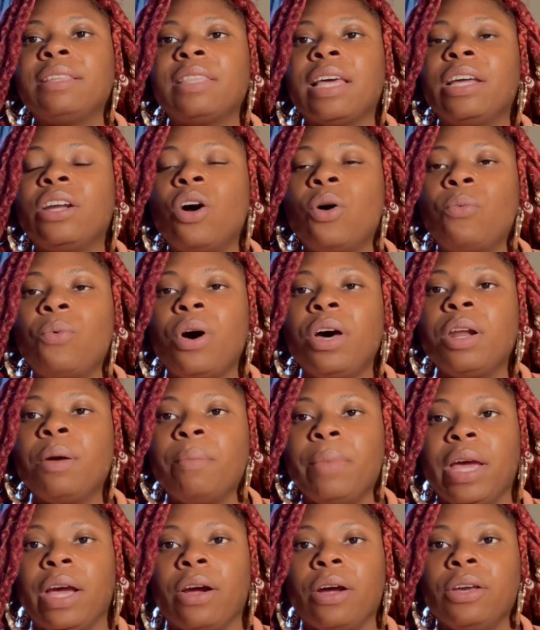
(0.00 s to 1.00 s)
they don't want to
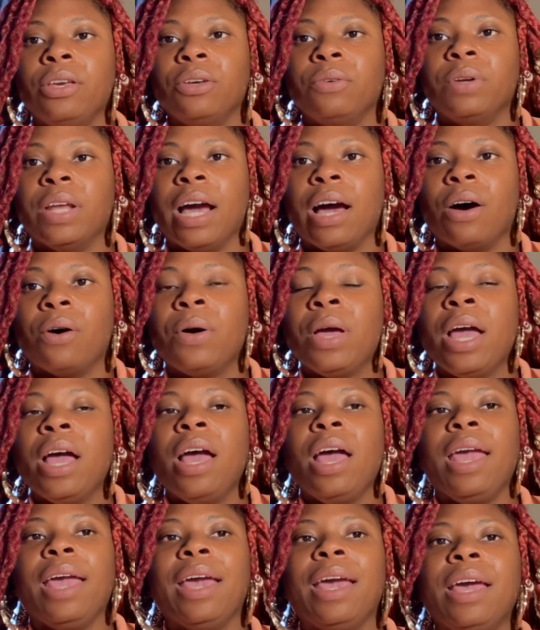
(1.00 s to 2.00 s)
marry you now.
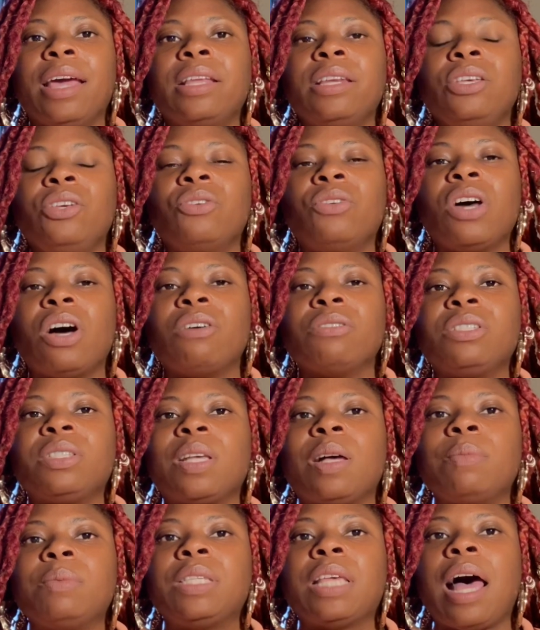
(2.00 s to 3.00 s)
And, you know,
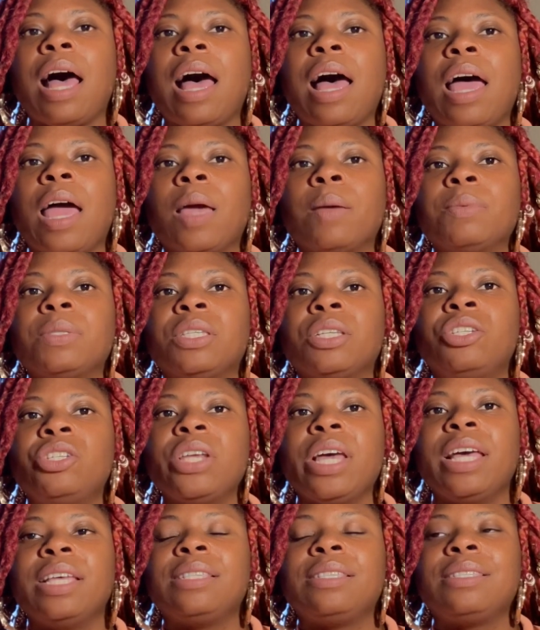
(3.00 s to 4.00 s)
sometimes
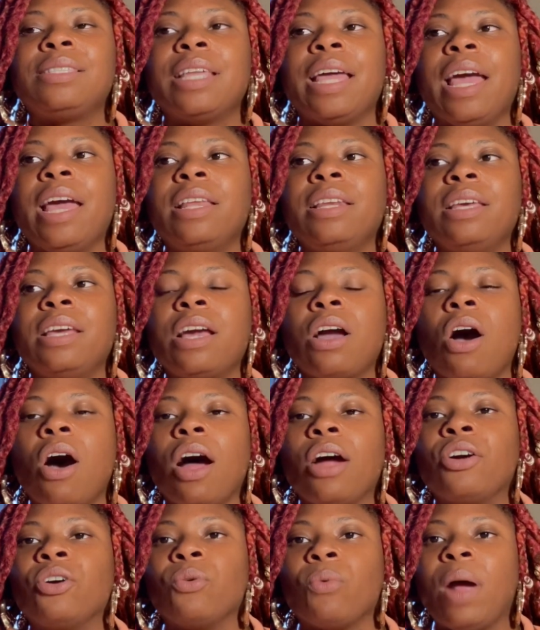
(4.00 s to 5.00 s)
just standing
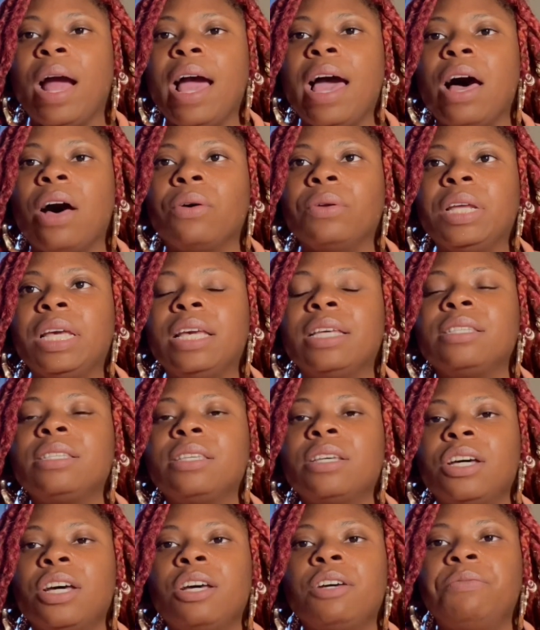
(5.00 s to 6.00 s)
our ground is
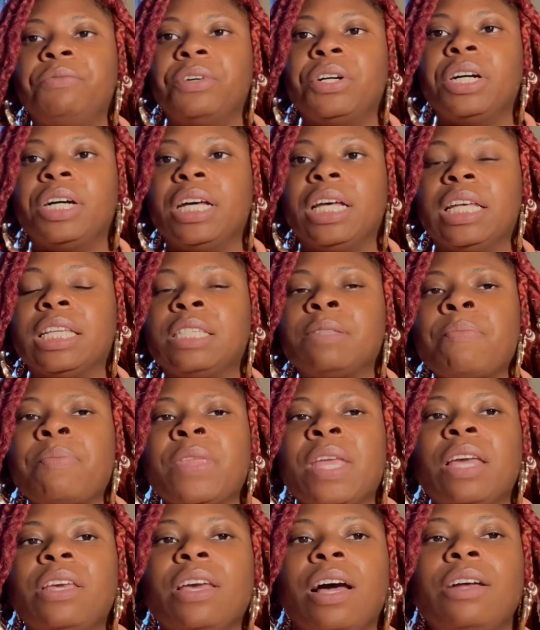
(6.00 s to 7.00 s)
good for us.
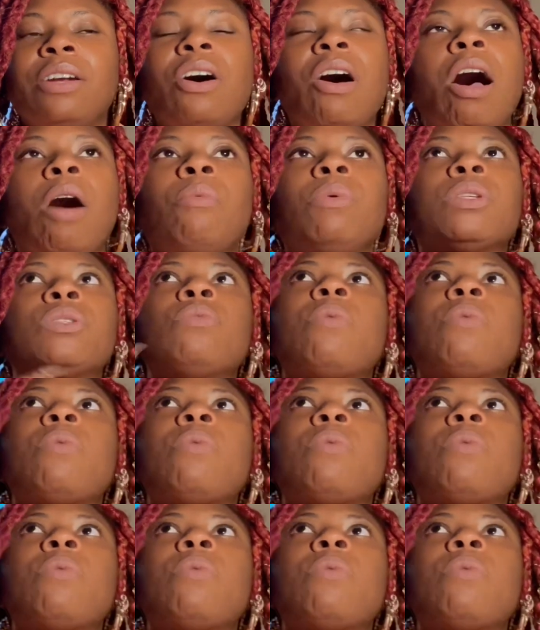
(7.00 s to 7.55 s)
Y'all know I was